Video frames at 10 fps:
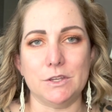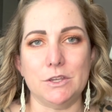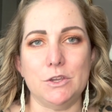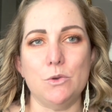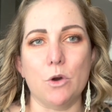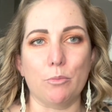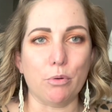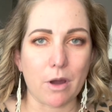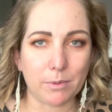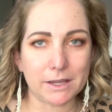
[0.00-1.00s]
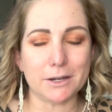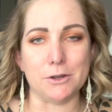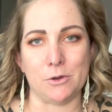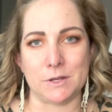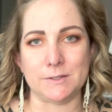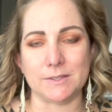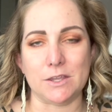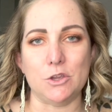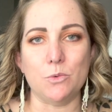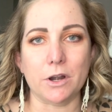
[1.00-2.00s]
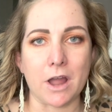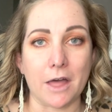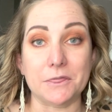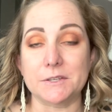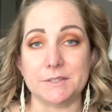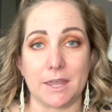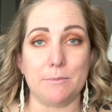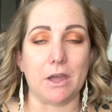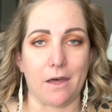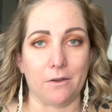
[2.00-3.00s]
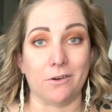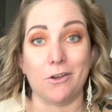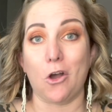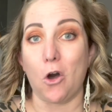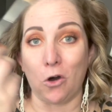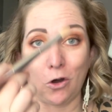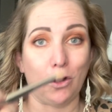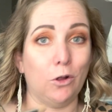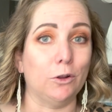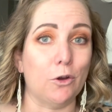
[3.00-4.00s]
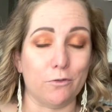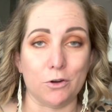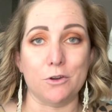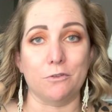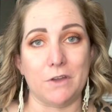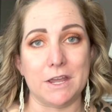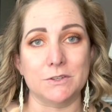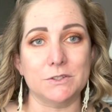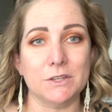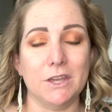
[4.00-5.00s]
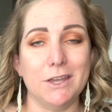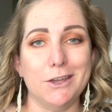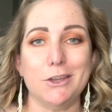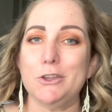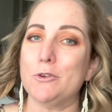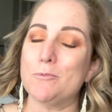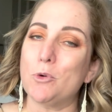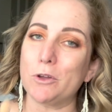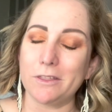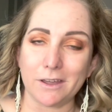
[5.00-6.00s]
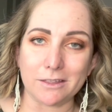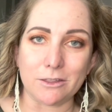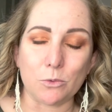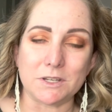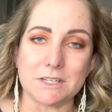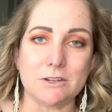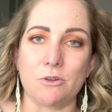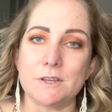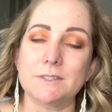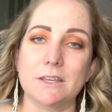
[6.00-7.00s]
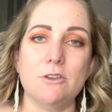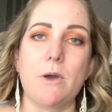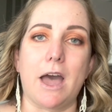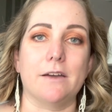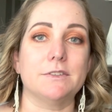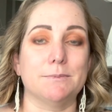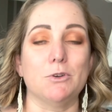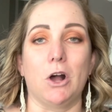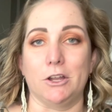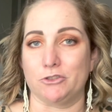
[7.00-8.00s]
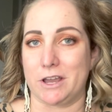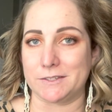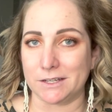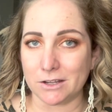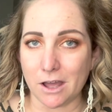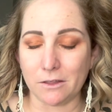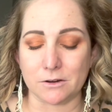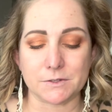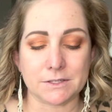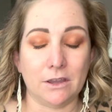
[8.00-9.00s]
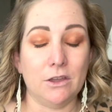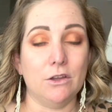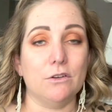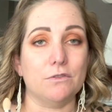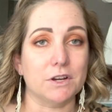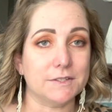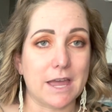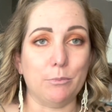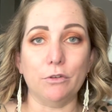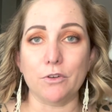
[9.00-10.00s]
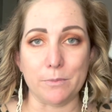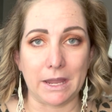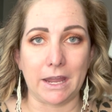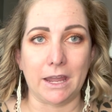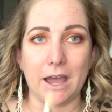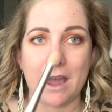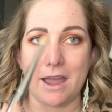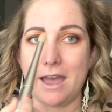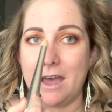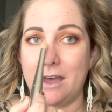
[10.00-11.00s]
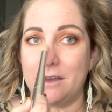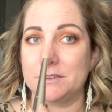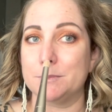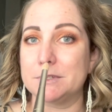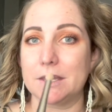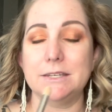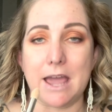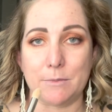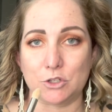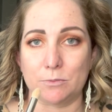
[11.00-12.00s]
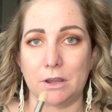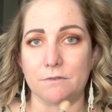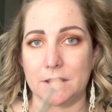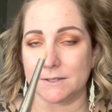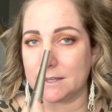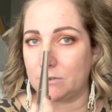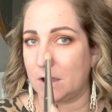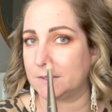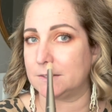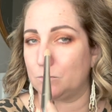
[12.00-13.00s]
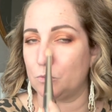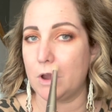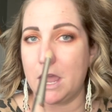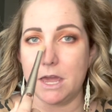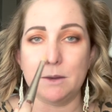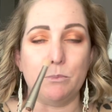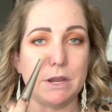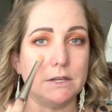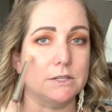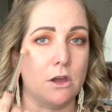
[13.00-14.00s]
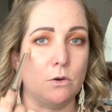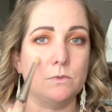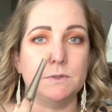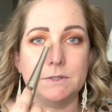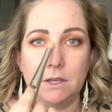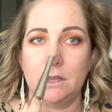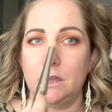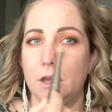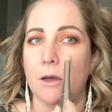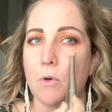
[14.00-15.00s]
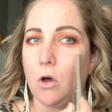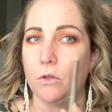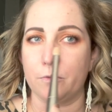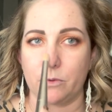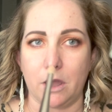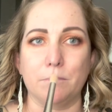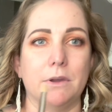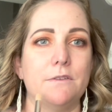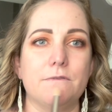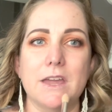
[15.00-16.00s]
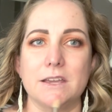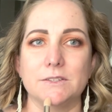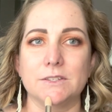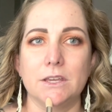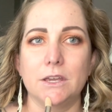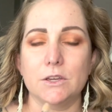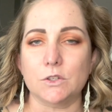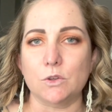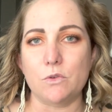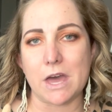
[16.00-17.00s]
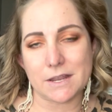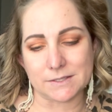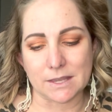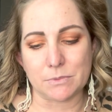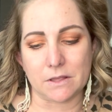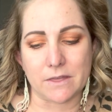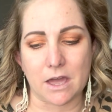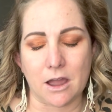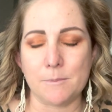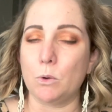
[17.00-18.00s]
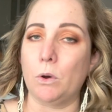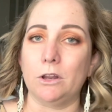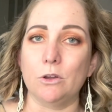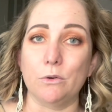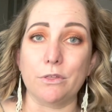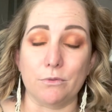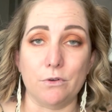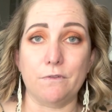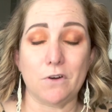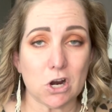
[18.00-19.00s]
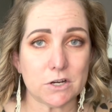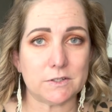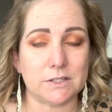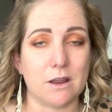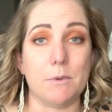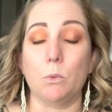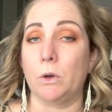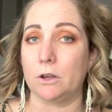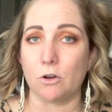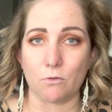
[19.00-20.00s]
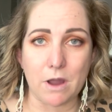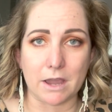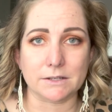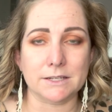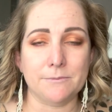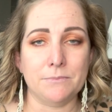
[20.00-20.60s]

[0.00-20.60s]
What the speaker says: you are probably going to notice that you are not the same color all over your face. You're more than likely going to notice that you have some contrasting colors. For example, for me, I have some sun damage on my face. I've got some red and pink tones all throughout my face. So that is something that I'm going to want to go through first and I'm going to want to correct.